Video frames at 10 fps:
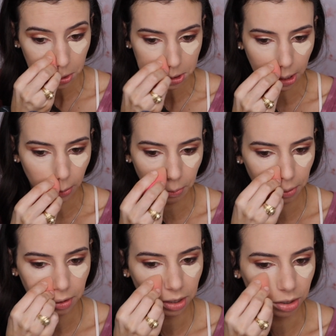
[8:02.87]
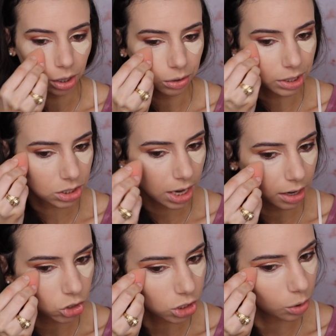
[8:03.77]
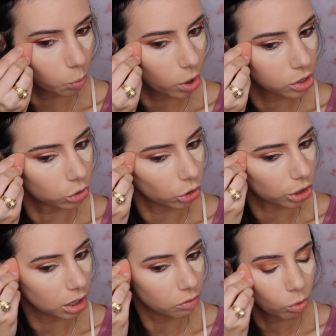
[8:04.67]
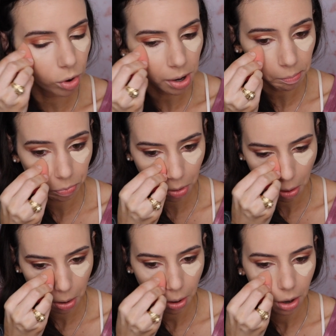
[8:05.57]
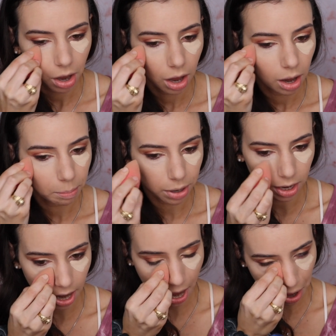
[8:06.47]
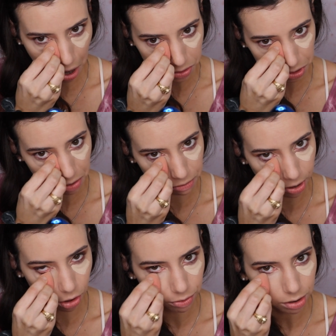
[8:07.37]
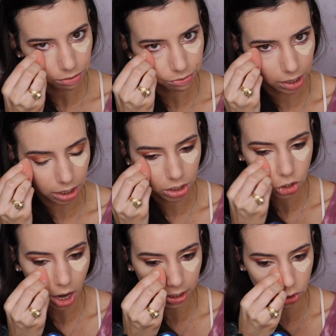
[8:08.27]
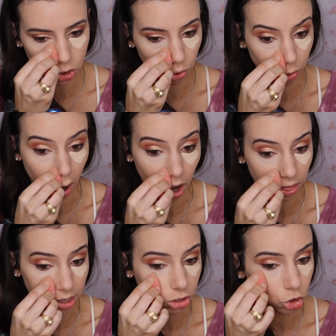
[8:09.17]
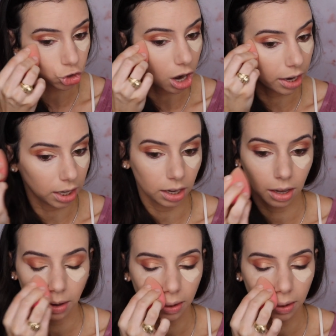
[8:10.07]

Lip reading: So, you know, it's kind of just like what you're looking for, but it has like a velvet finish. I do not think it's drying.